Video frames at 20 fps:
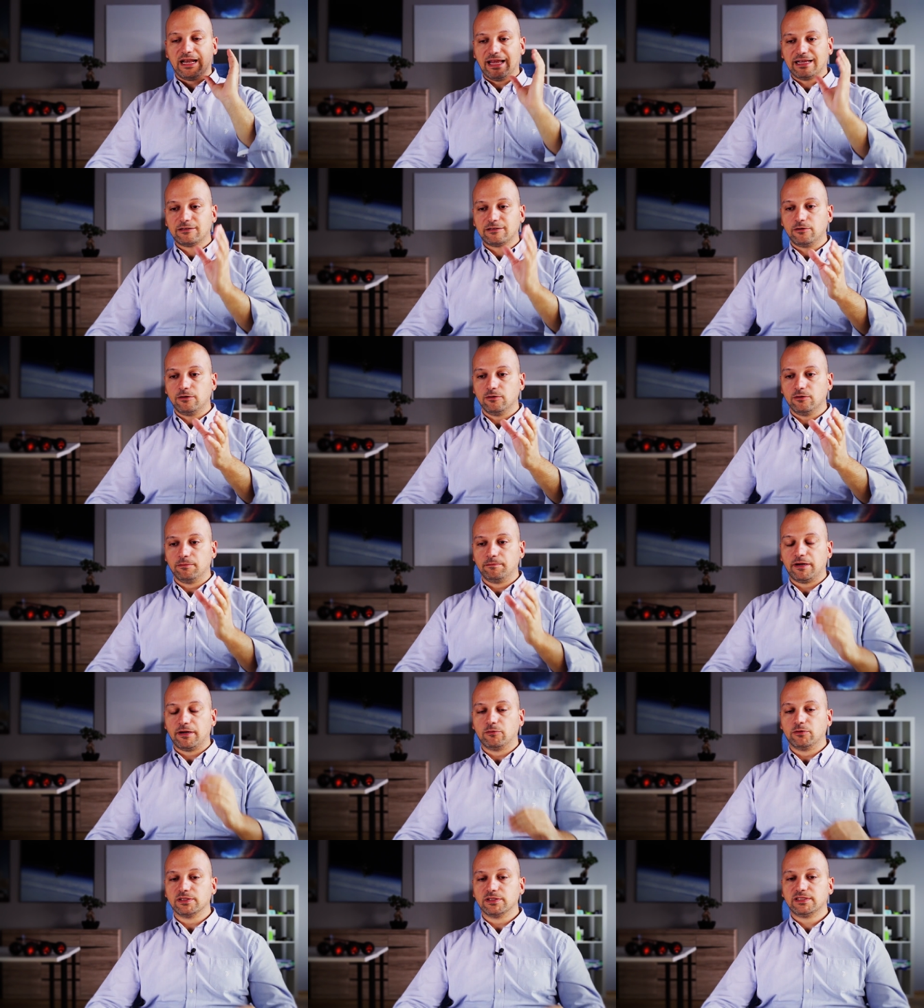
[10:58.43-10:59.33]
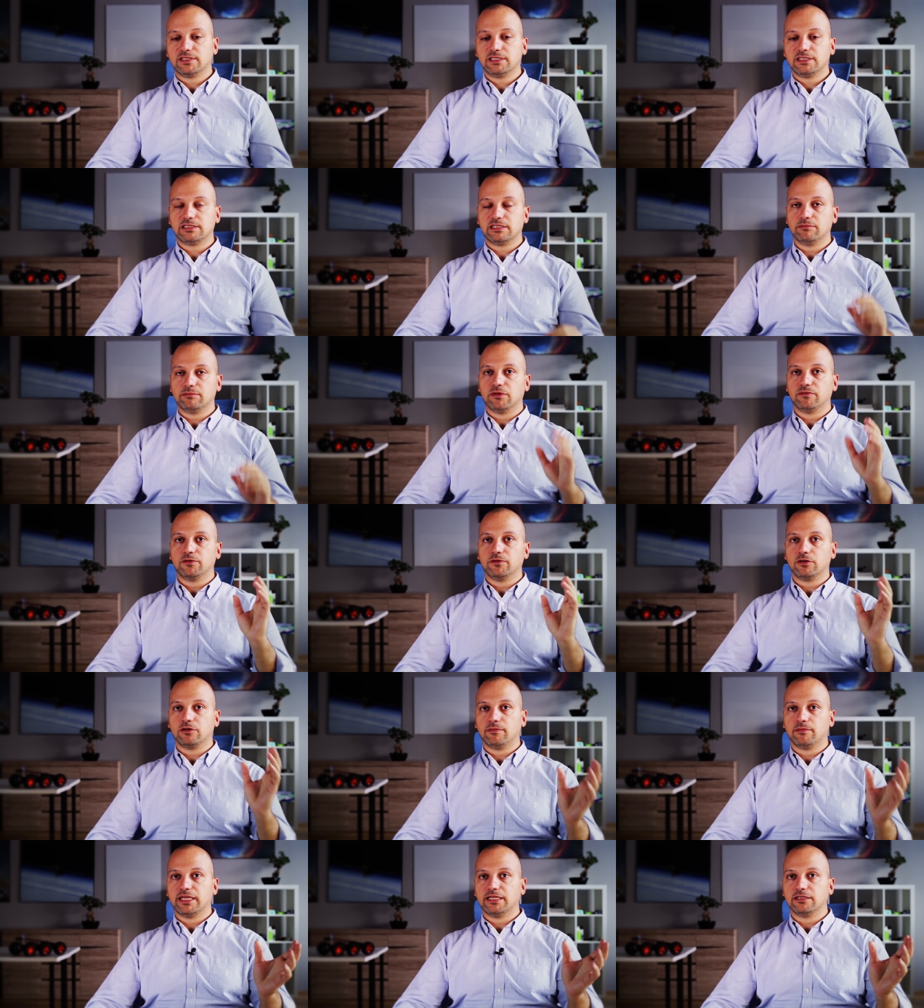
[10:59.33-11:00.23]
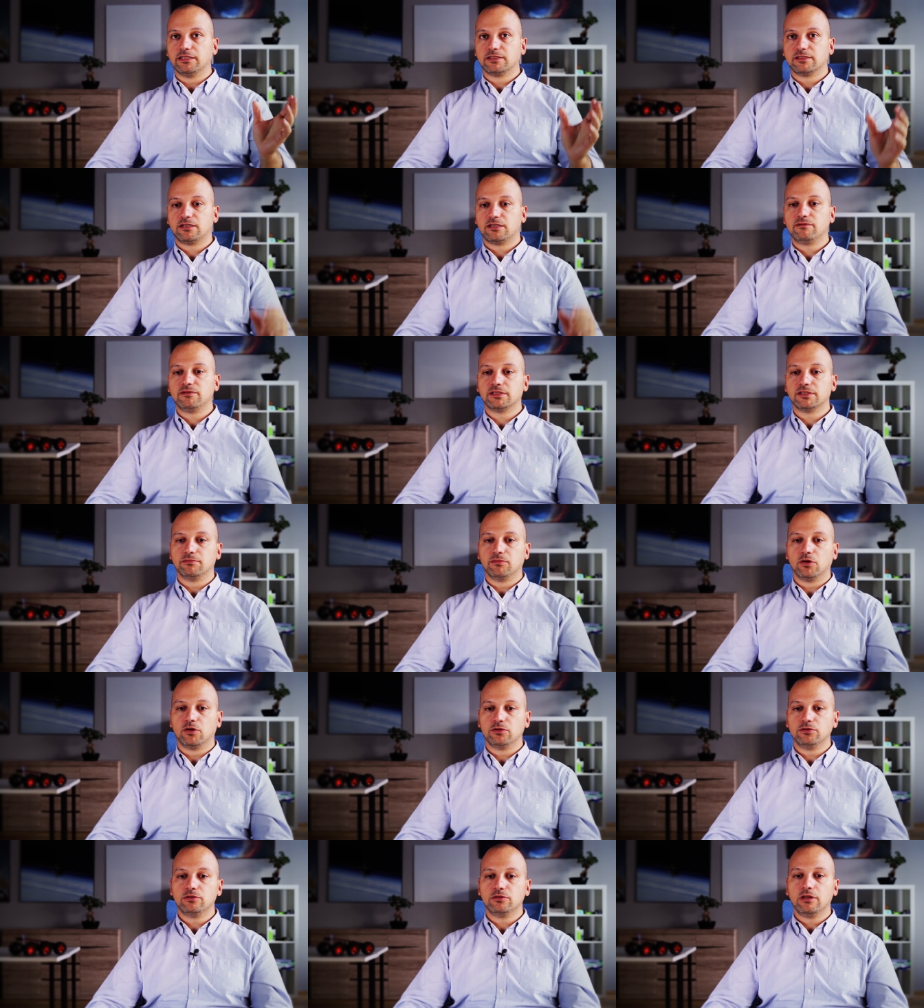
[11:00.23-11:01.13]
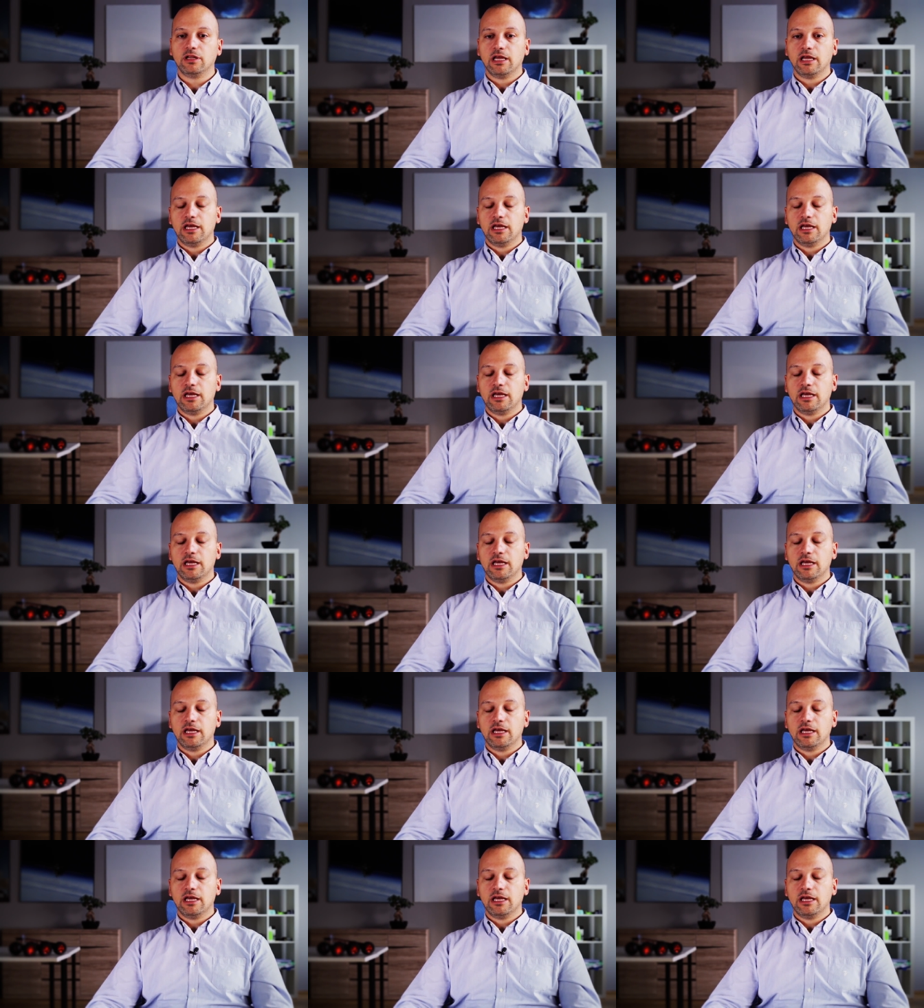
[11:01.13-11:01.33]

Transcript: electrical power system of the command and service module,